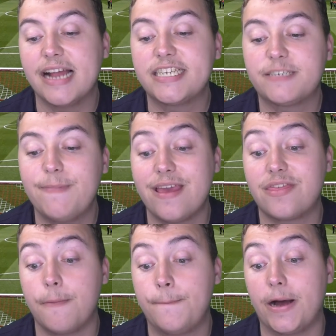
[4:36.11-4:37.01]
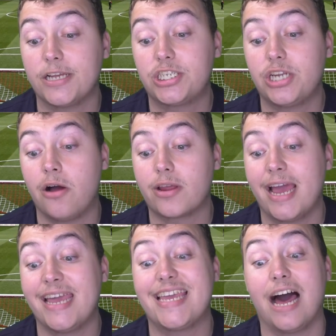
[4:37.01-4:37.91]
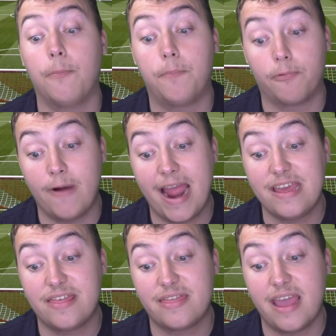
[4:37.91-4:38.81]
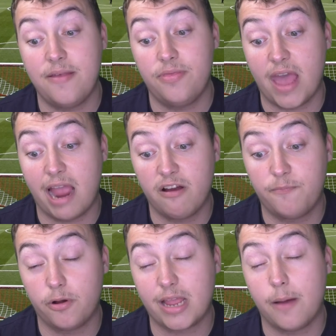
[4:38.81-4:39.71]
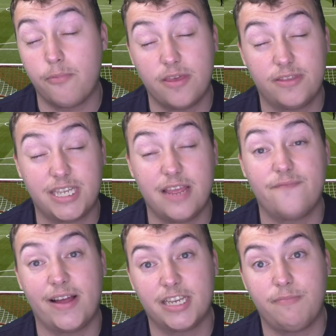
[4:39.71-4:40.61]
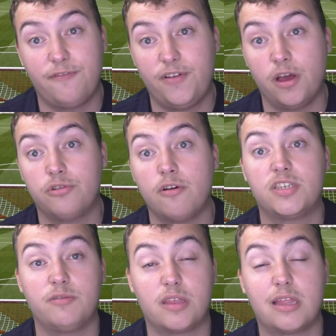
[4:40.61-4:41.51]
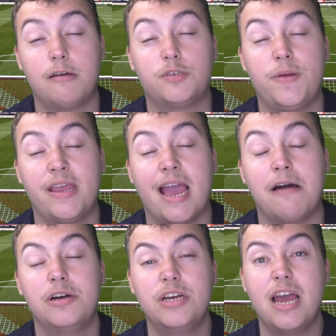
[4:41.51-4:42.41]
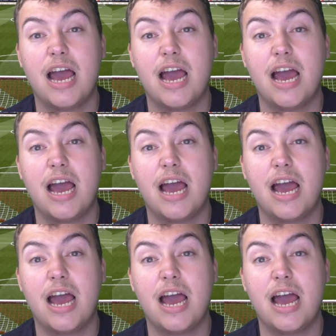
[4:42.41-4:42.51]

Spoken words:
Smith, Bostock and Galbraith in there. I've put Galbraith as the advanced midfielder, obviously with Close being out